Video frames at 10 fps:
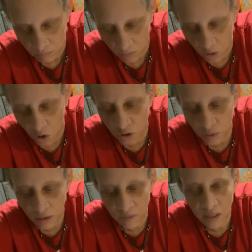Are
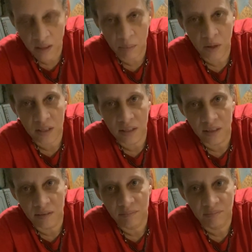you living in the
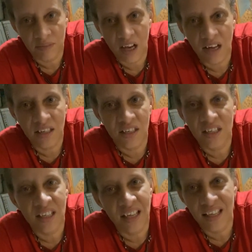present? I
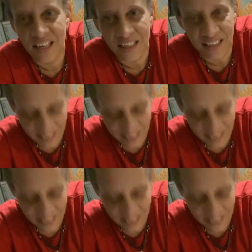just said that.